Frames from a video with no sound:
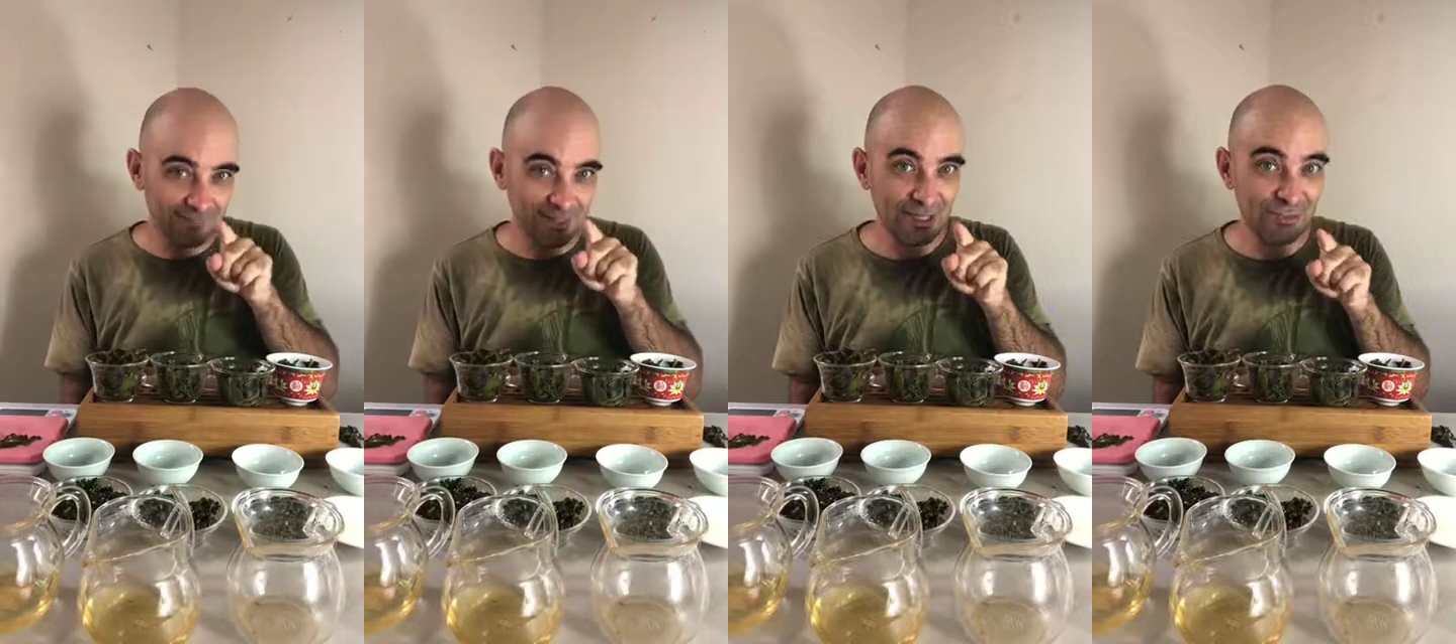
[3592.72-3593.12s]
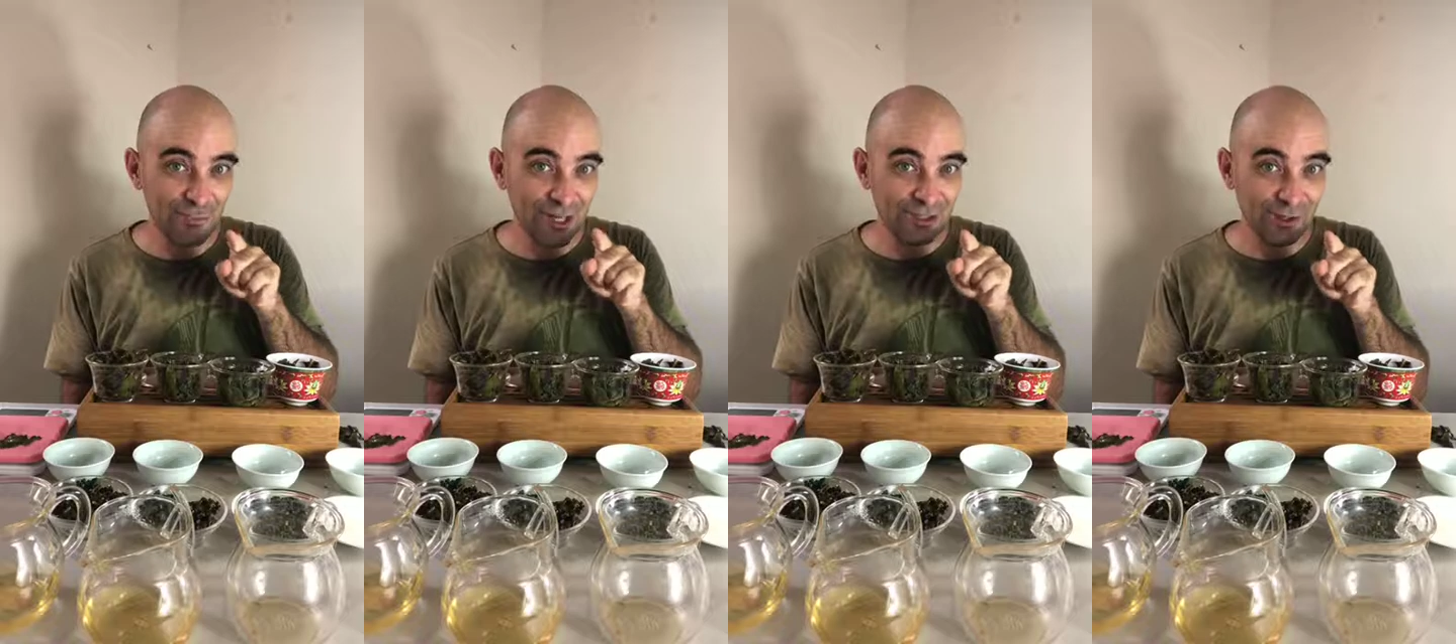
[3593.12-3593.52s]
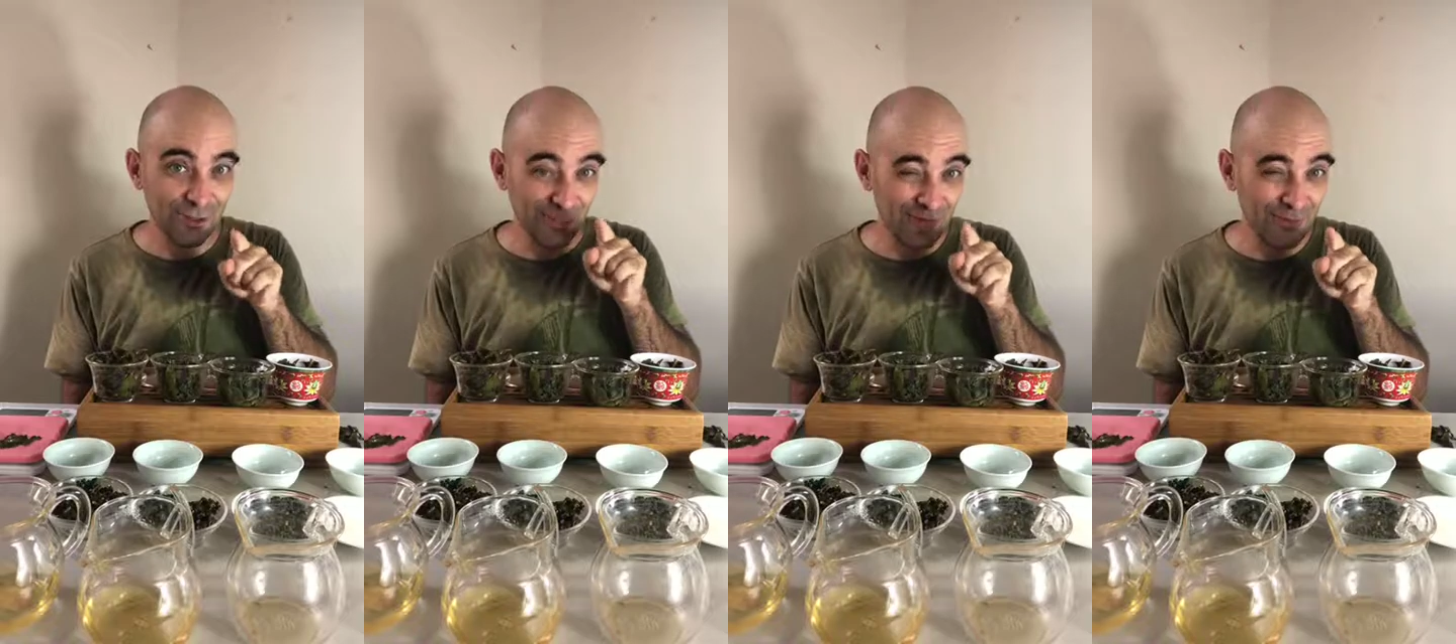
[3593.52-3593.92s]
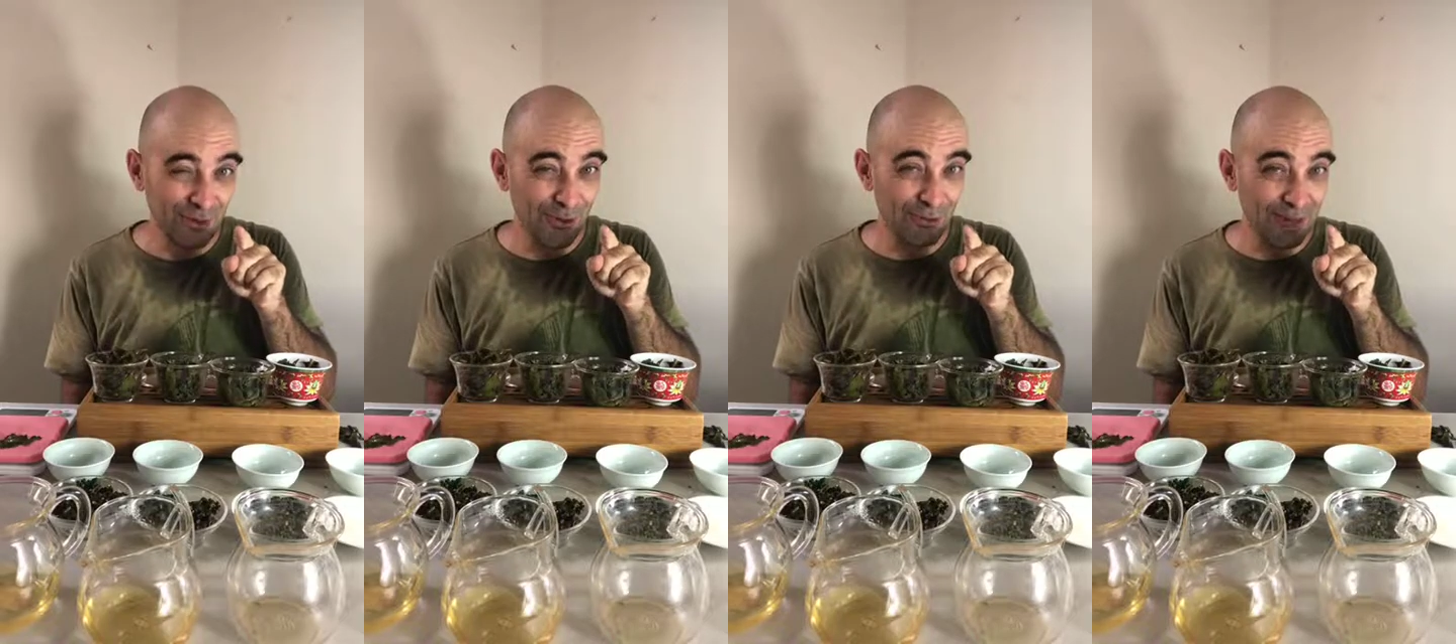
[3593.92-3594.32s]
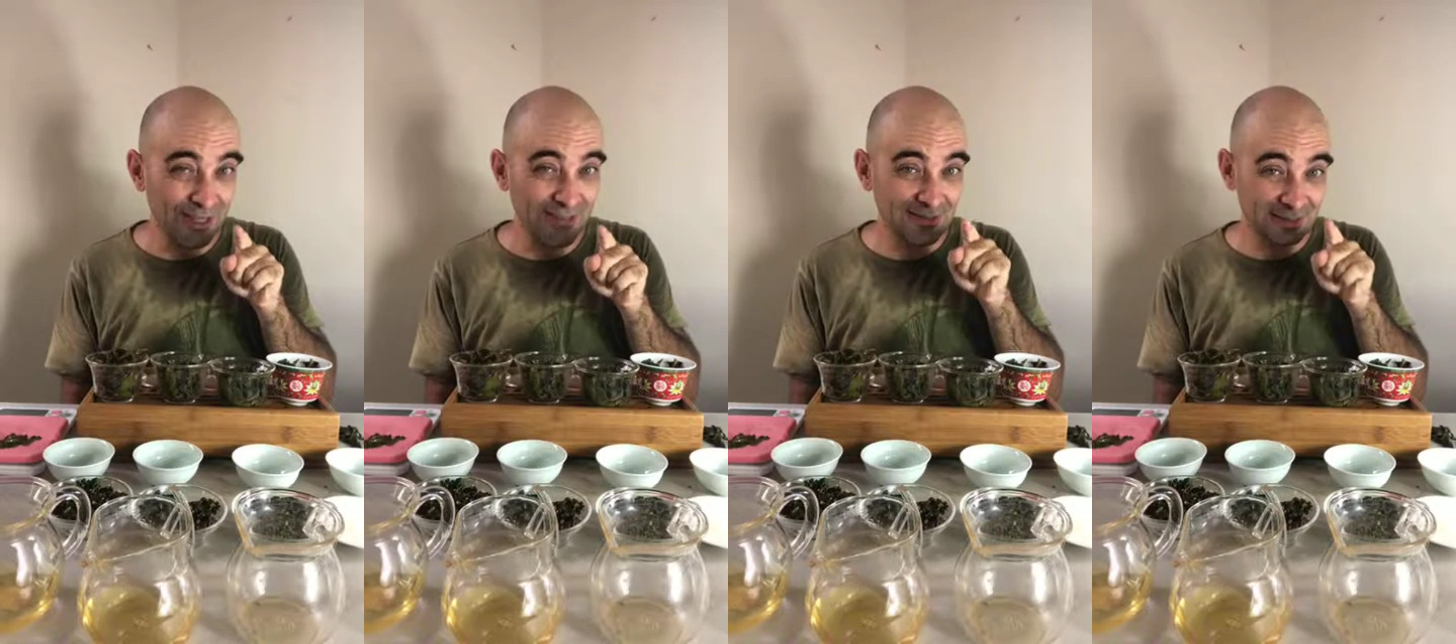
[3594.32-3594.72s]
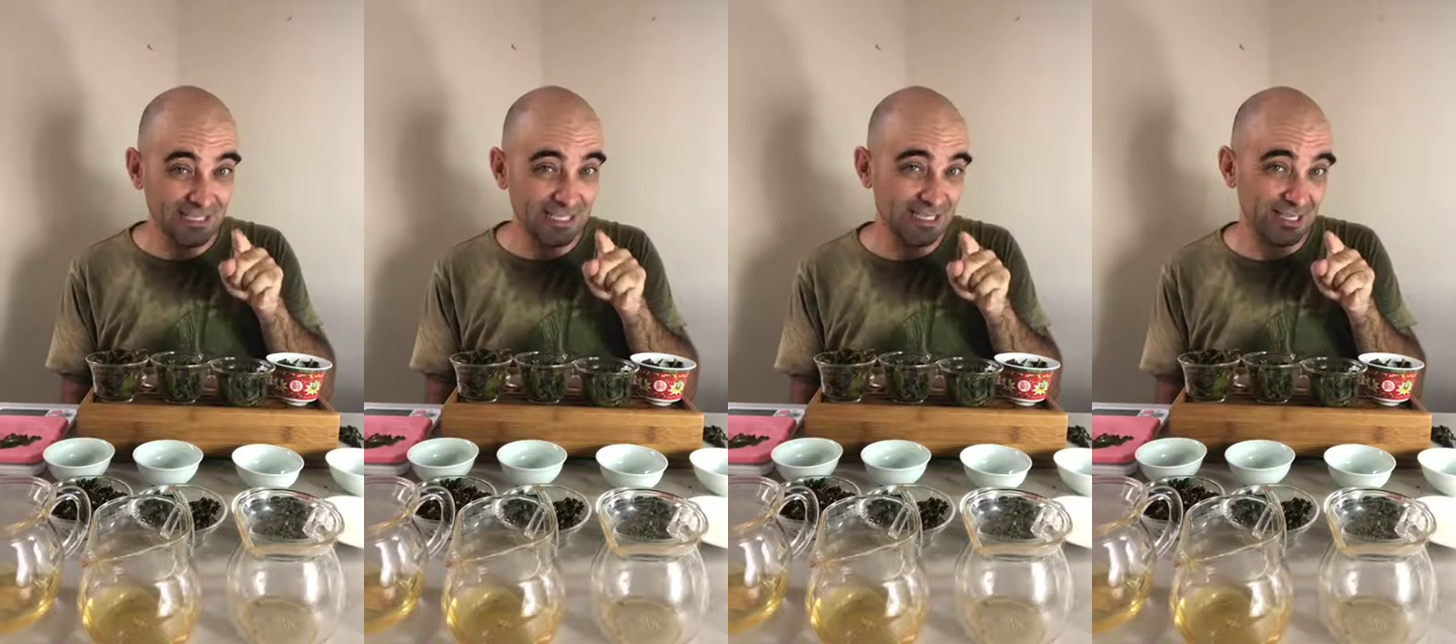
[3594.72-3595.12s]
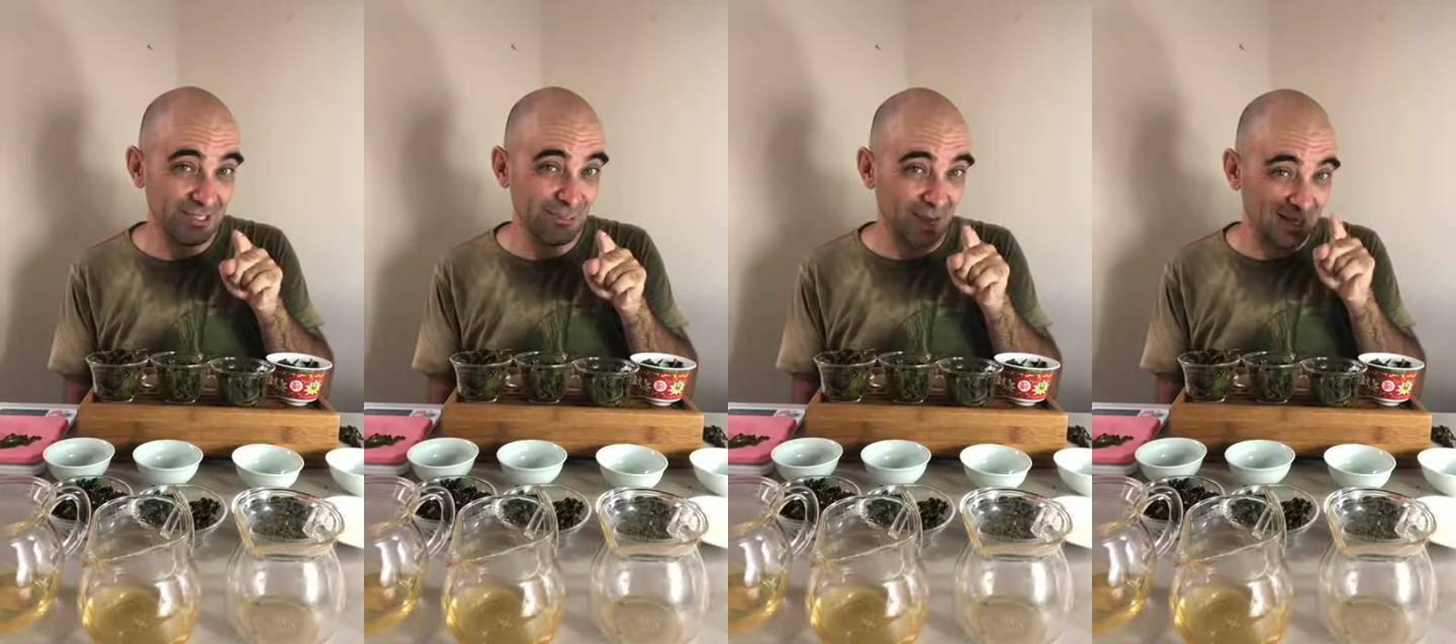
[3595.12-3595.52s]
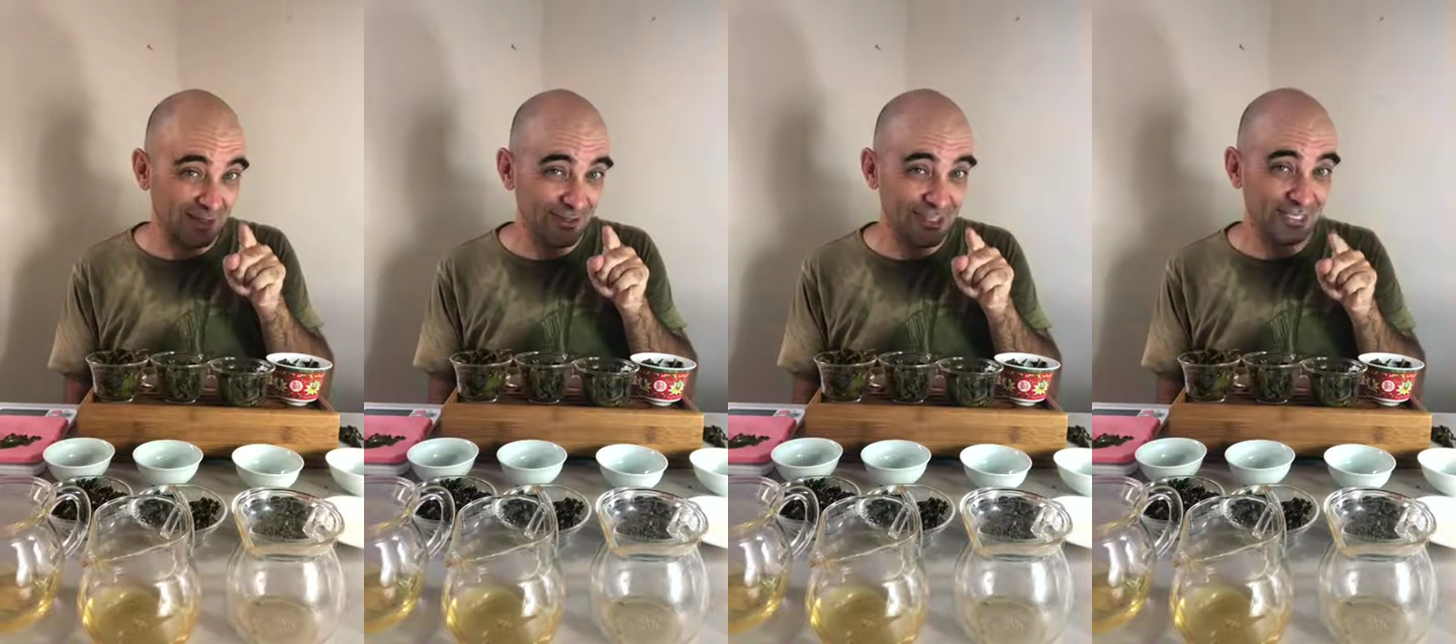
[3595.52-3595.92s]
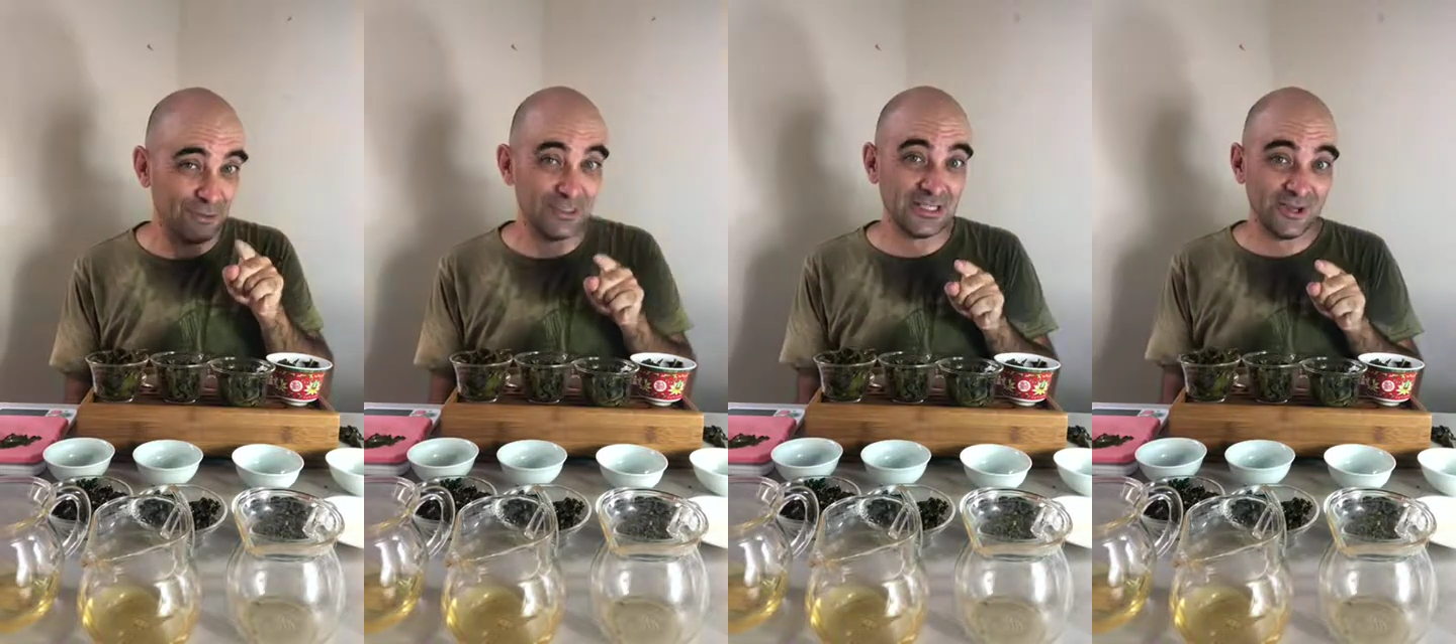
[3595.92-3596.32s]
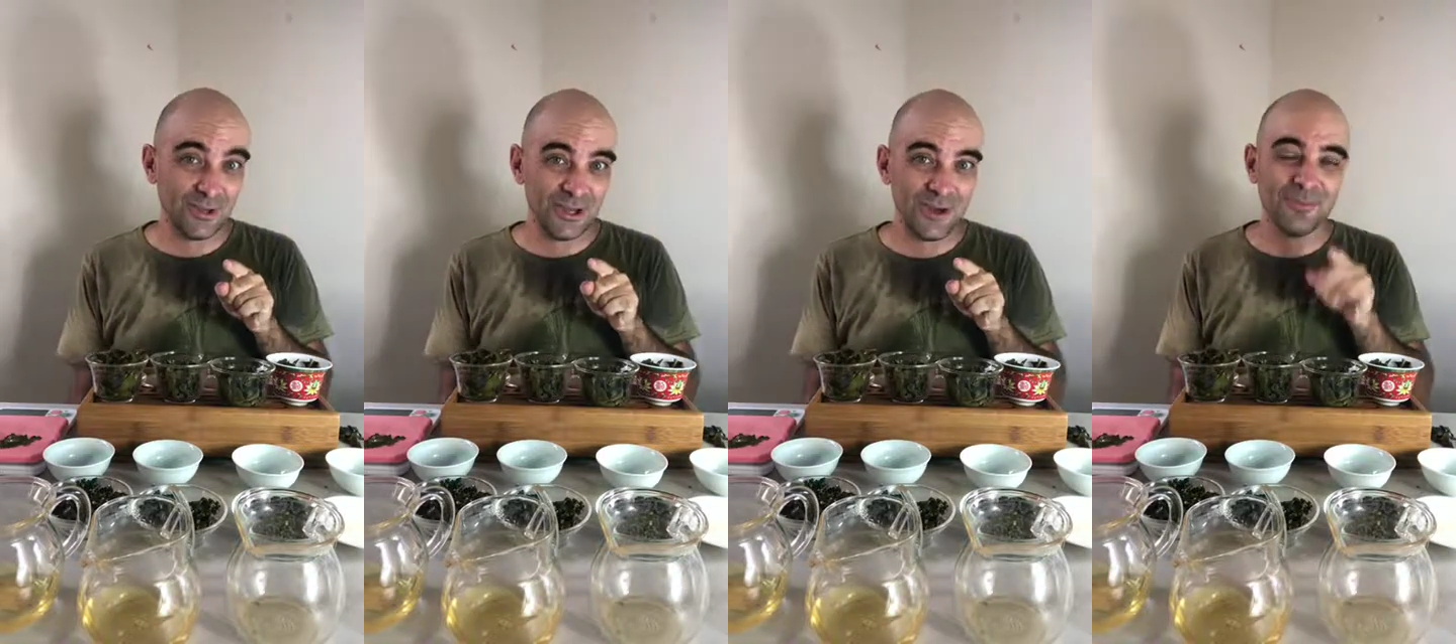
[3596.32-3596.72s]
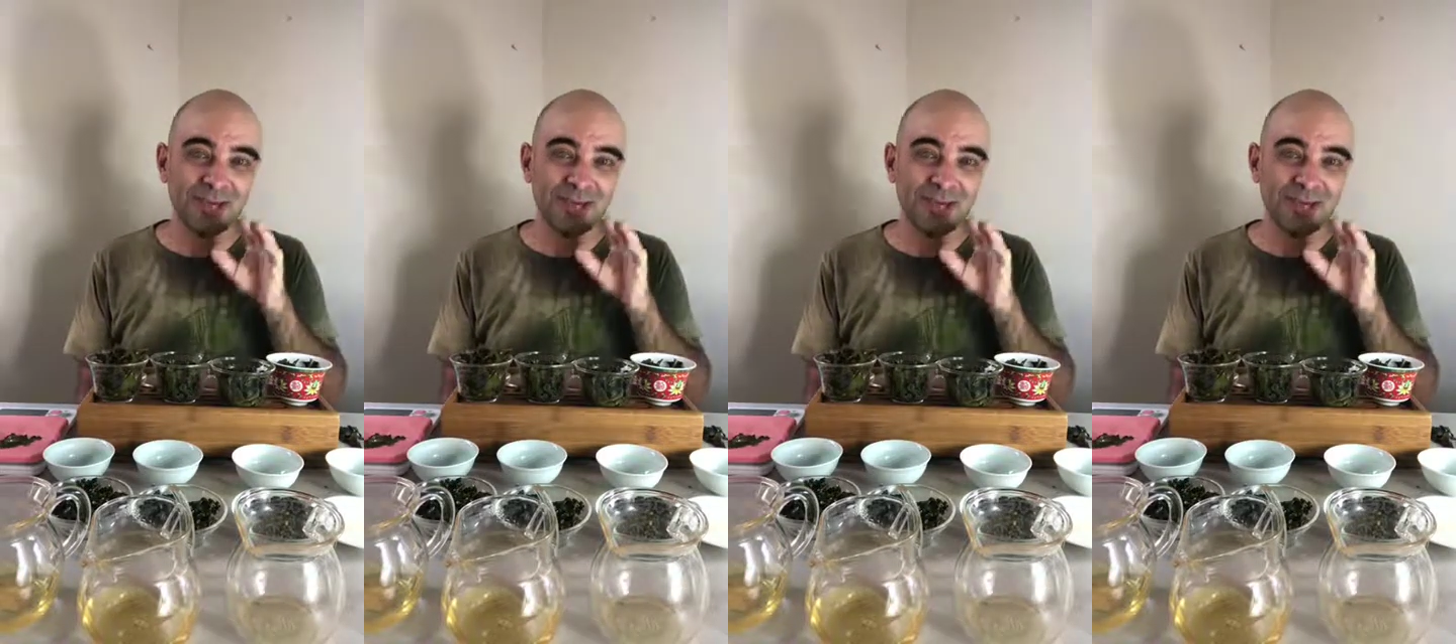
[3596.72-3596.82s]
Thanks for watching all the way. If you go to Reddit, the tea sales in Reddit, there's a secret sale going on.